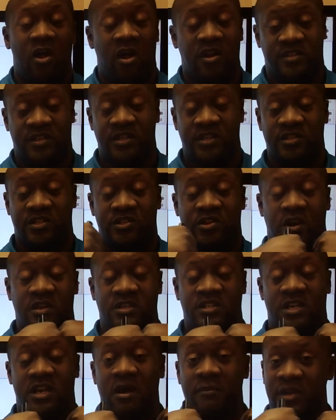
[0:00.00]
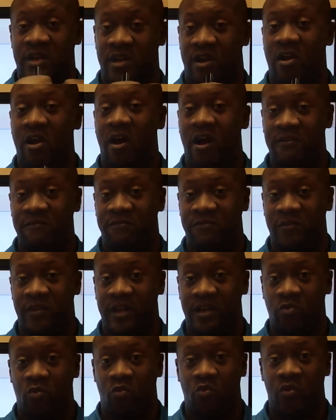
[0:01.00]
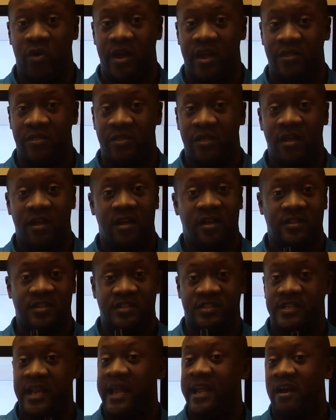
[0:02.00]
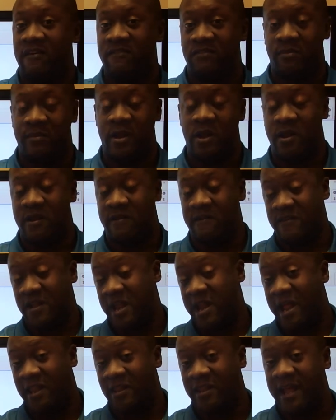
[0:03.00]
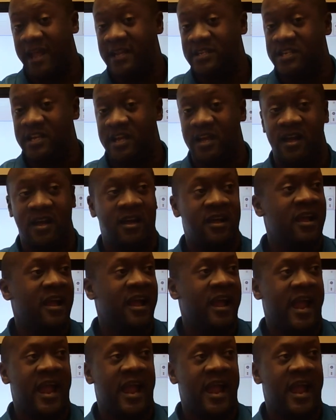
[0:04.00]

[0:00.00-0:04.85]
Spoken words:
is going to start to come into conflict with the state government in Atlanta,